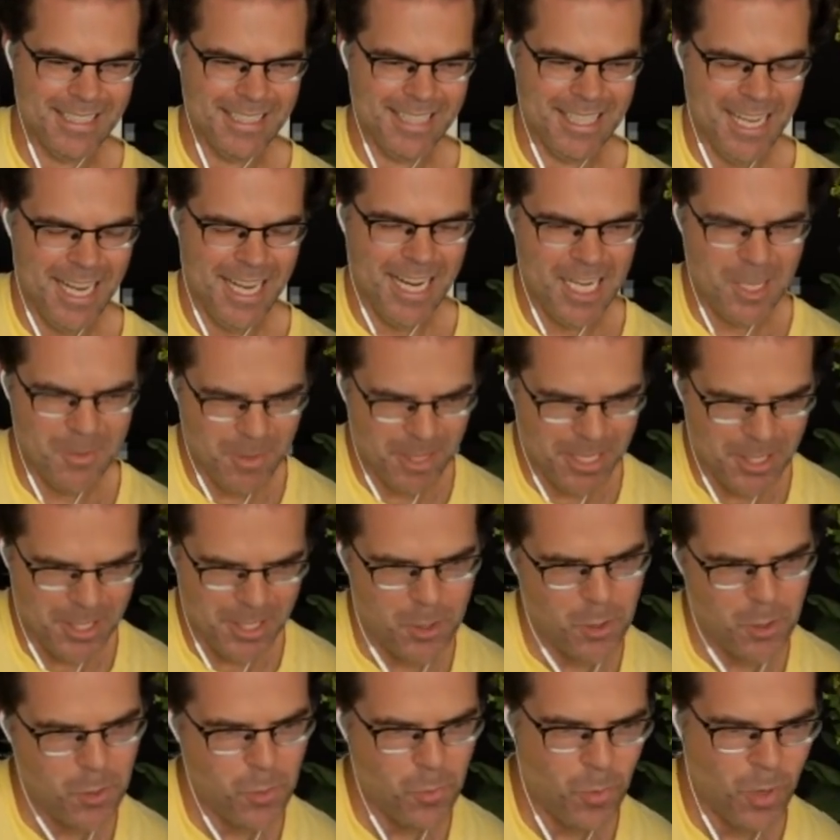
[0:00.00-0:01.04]
anybody who
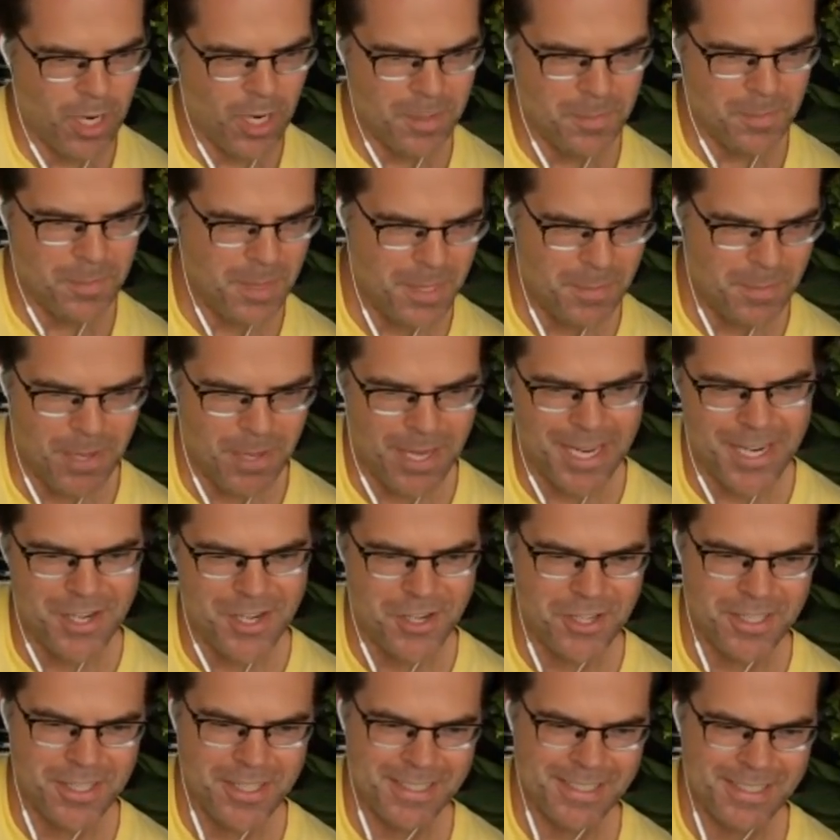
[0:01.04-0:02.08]
won, be
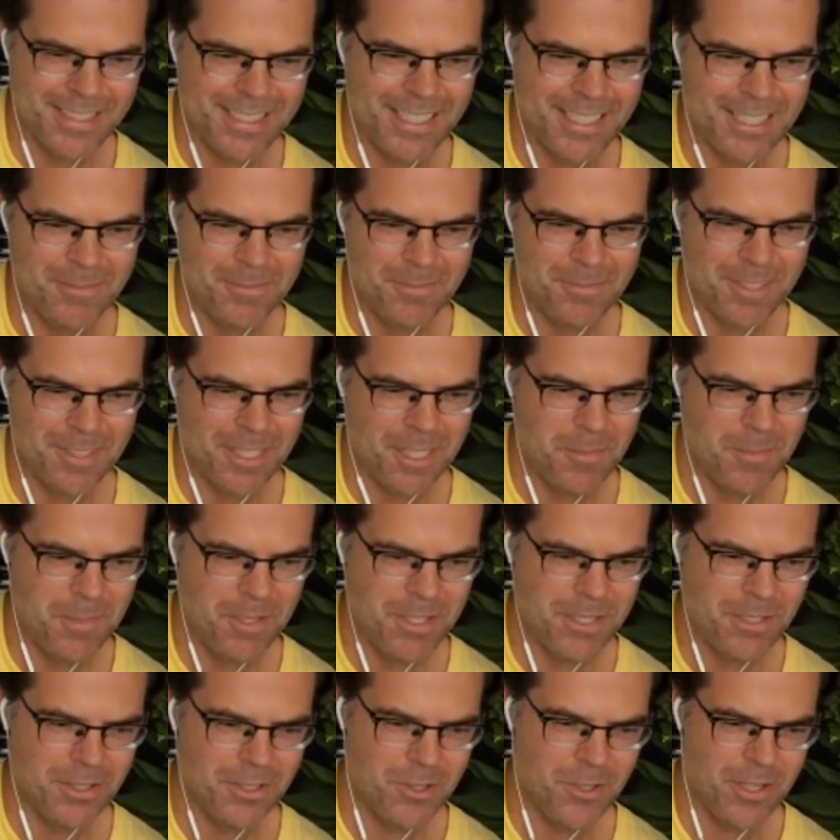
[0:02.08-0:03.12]
patient. Um, I'm
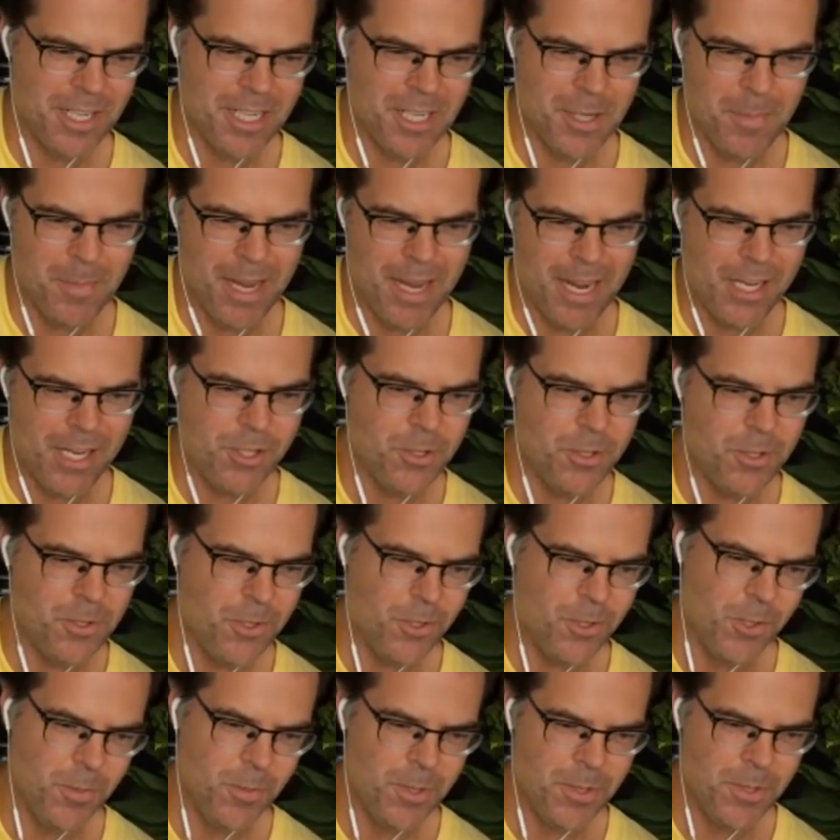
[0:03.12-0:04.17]
still trying to match
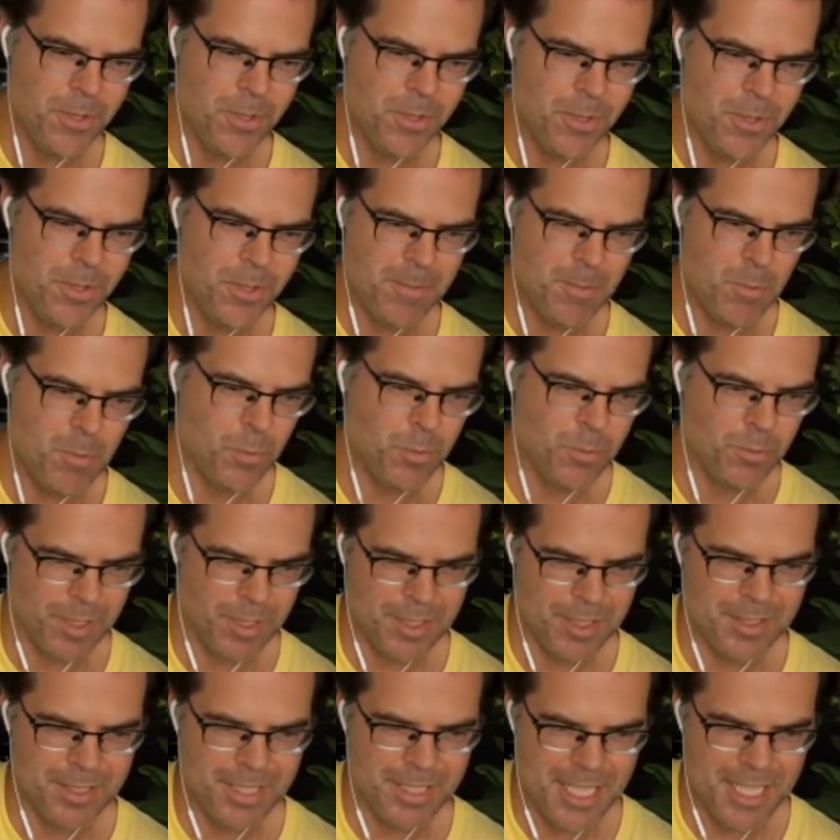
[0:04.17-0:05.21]
YouTube usernames with
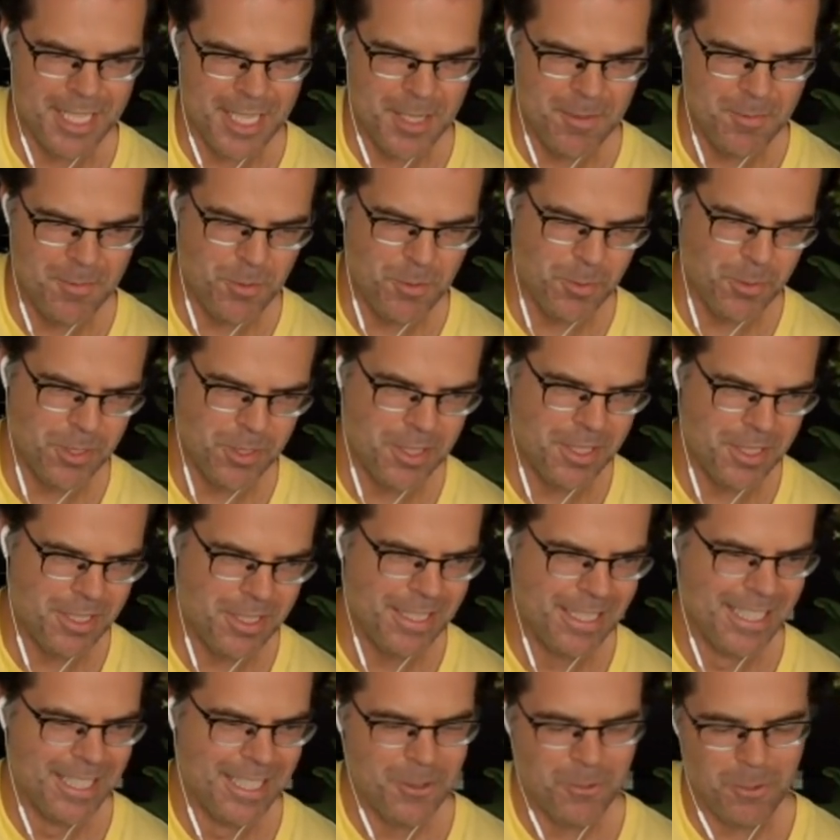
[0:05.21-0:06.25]
real names, with
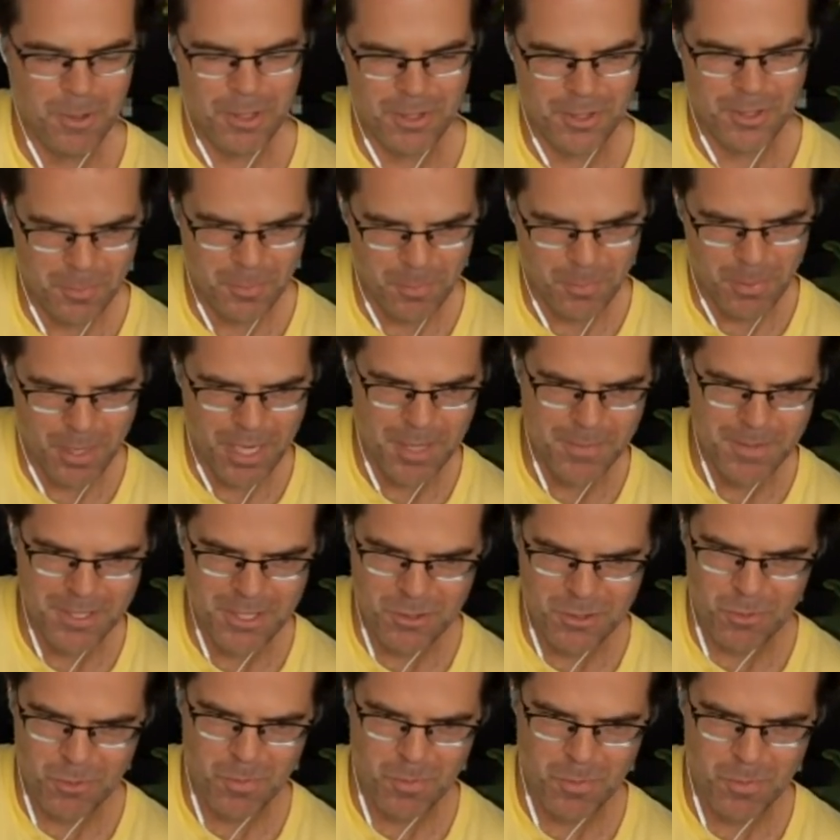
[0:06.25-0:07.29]
whether the
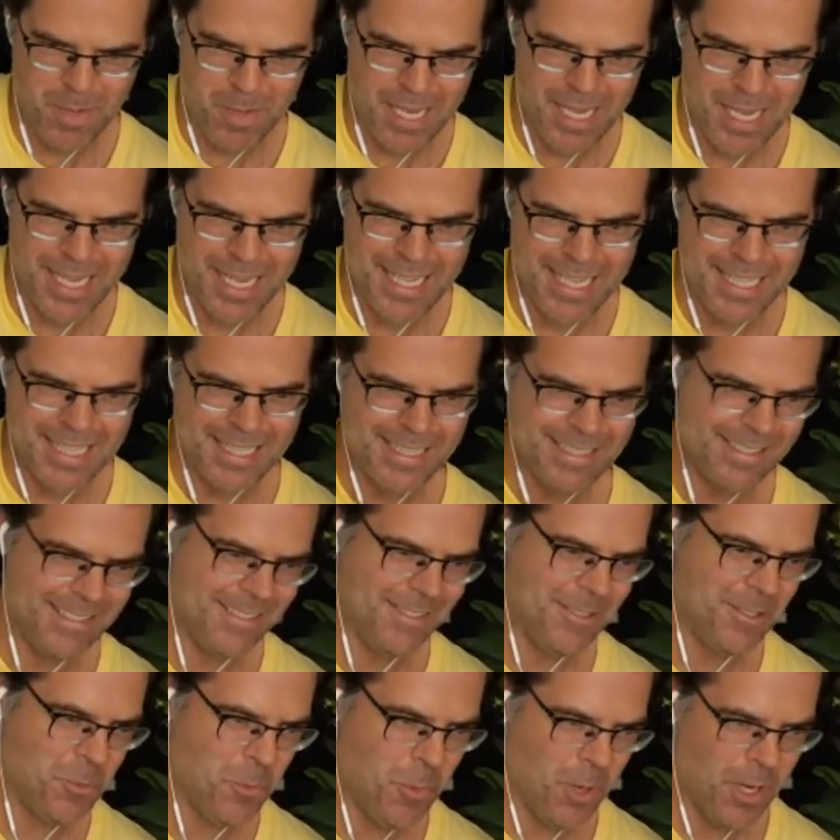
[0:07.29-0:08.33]
payments were made
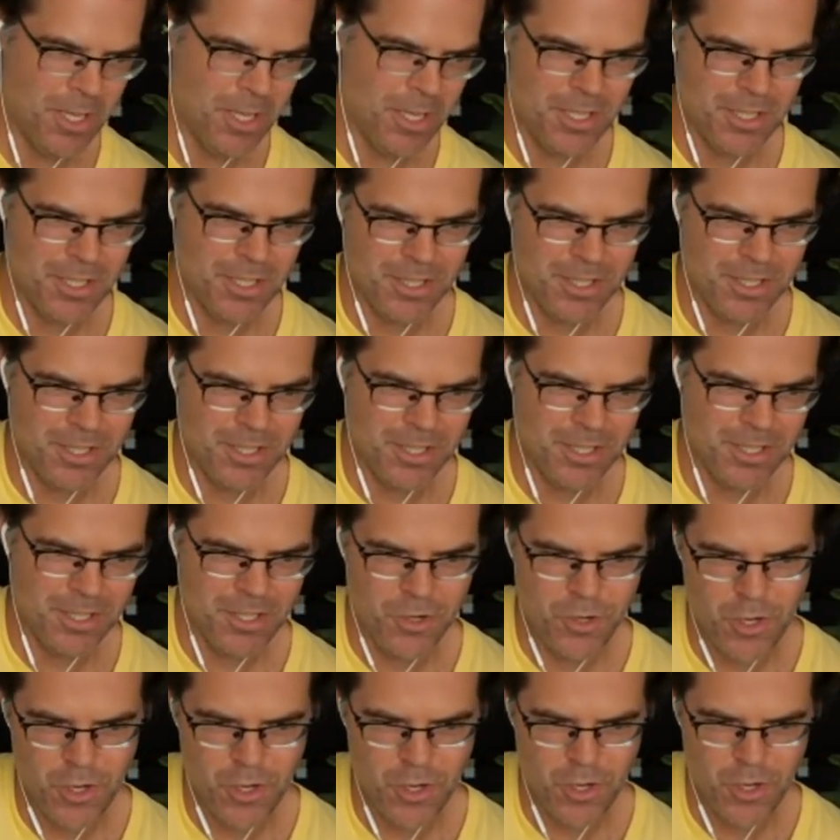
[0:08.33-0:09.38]
and where your
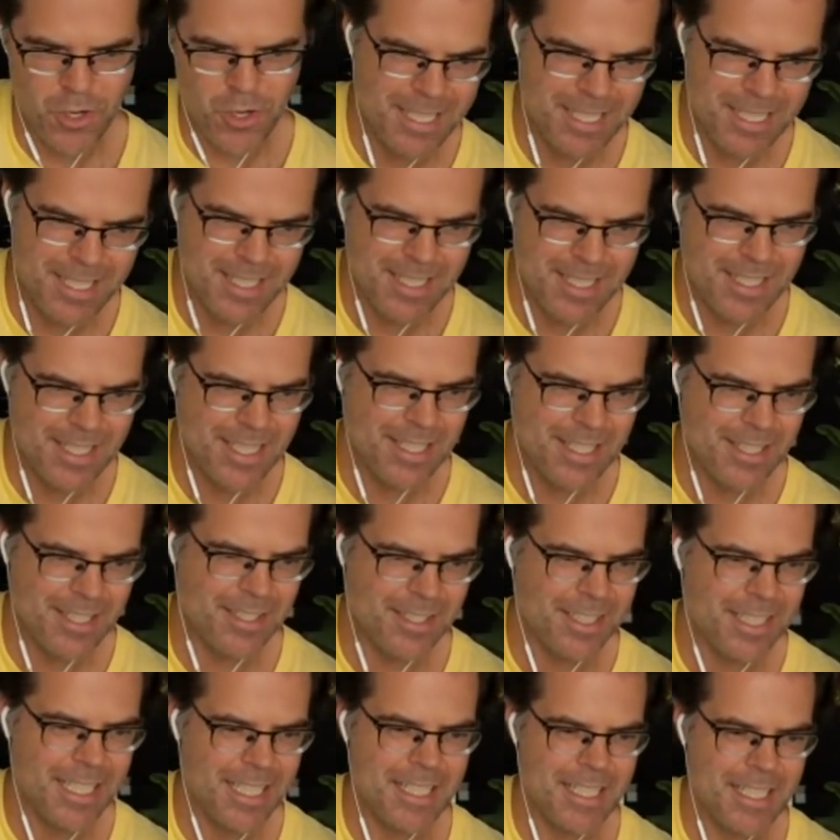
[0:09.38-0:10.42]
shipping address is and
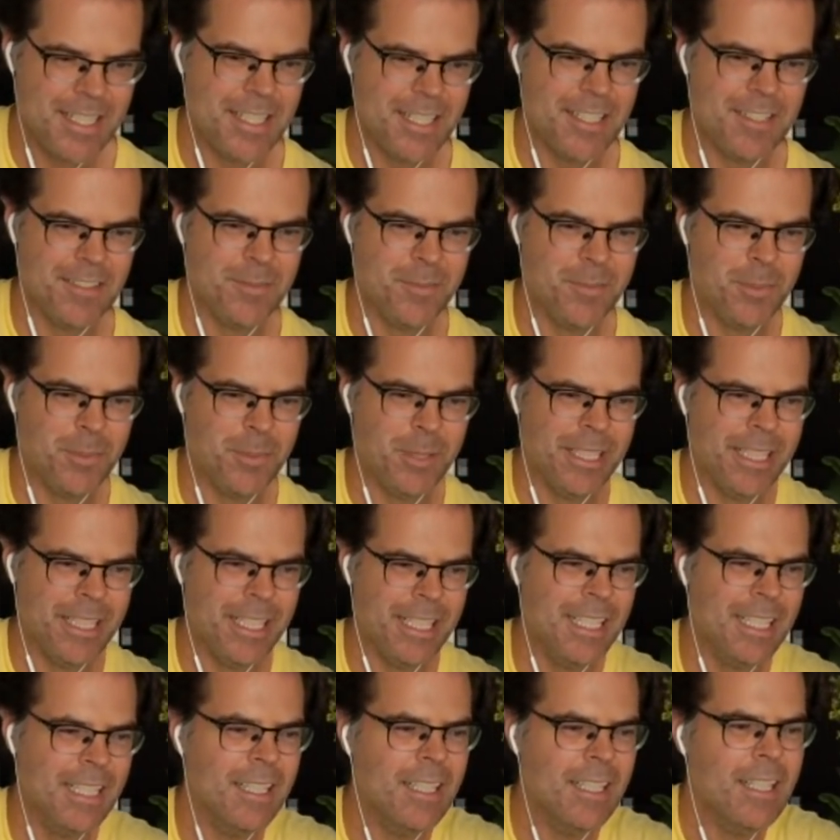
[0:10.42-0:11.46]
all that stuff. But uh,
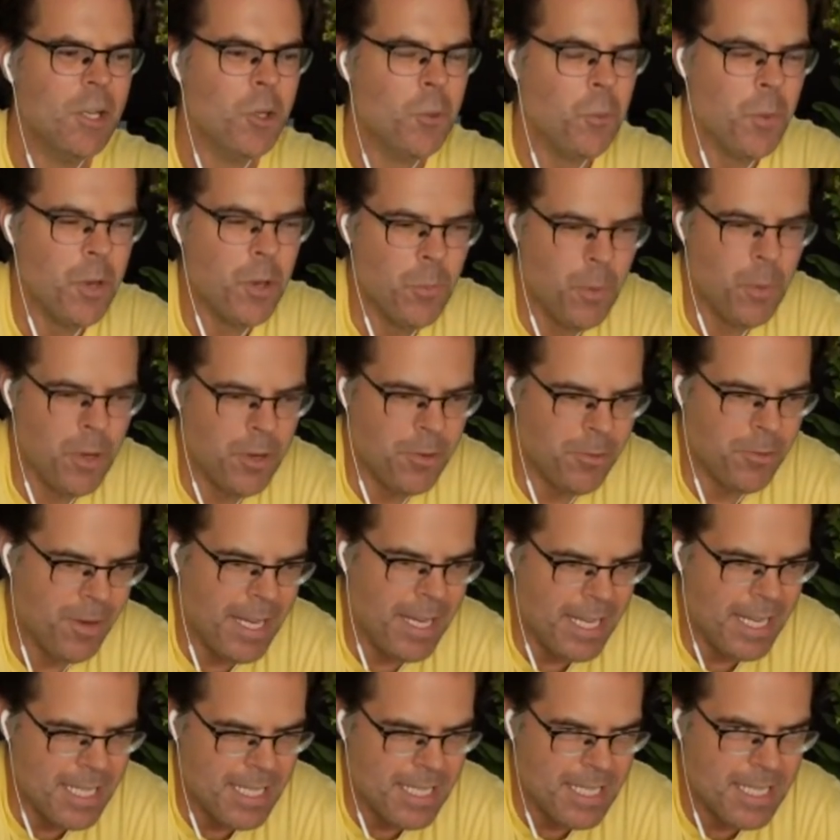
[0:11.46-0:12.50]
we we
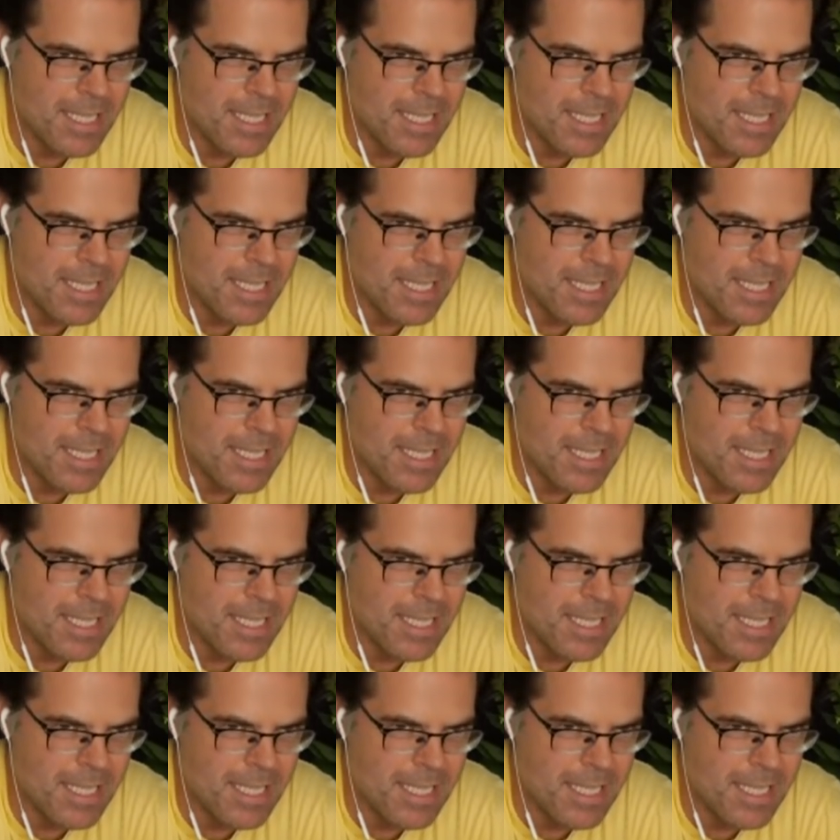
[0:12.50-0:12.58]
raised,